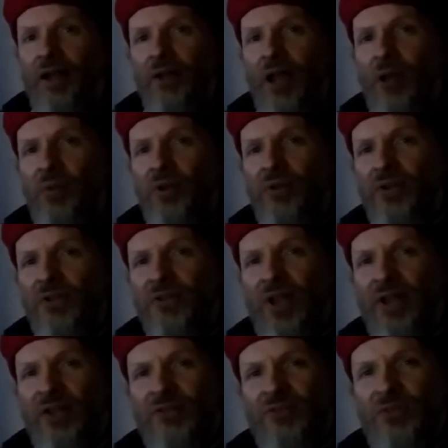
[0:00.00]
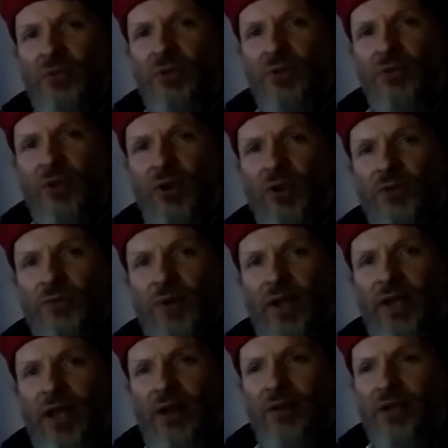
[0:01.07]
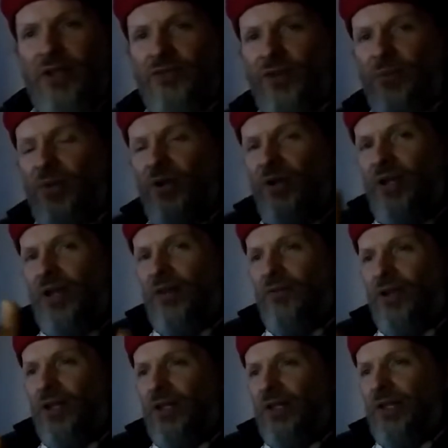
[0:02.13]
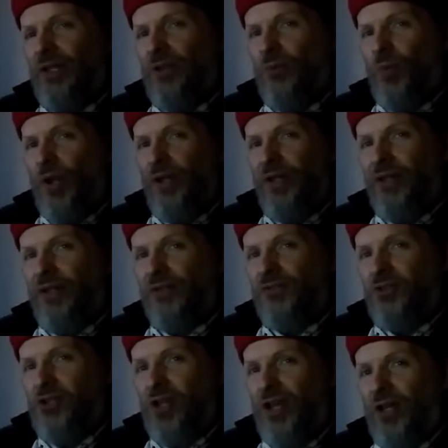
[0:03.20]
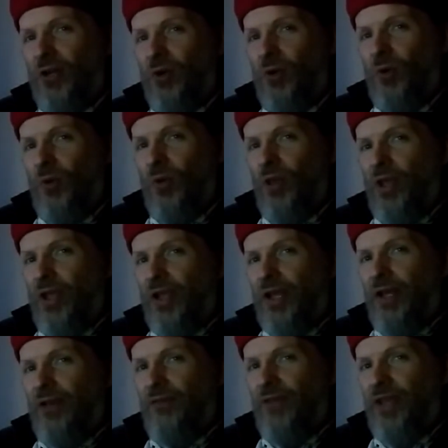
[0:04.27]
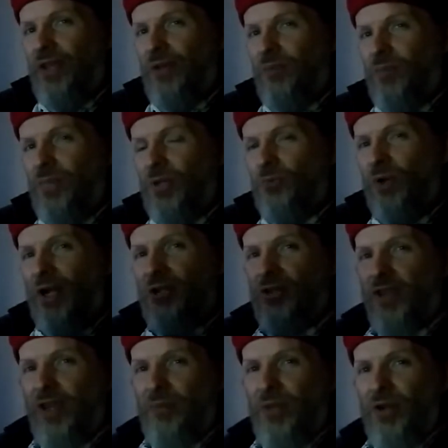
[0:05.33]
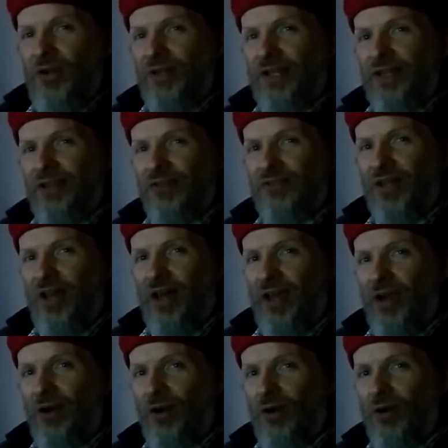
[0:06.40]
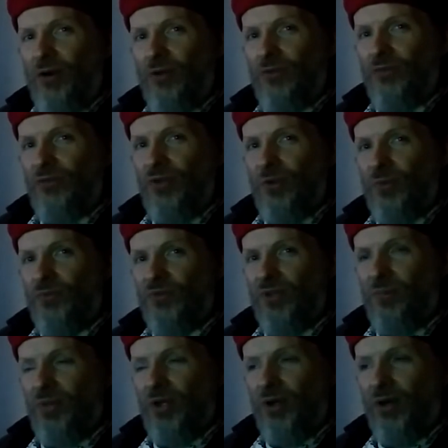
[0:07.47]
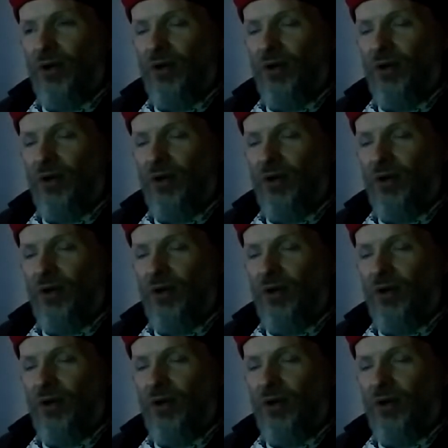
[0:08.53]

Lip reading: I'm hearing, I guess, two guitars right now, because I'm hearing kind of a clean one in this channel, kind of mid-range, then I'm hearing like these higher tones up here.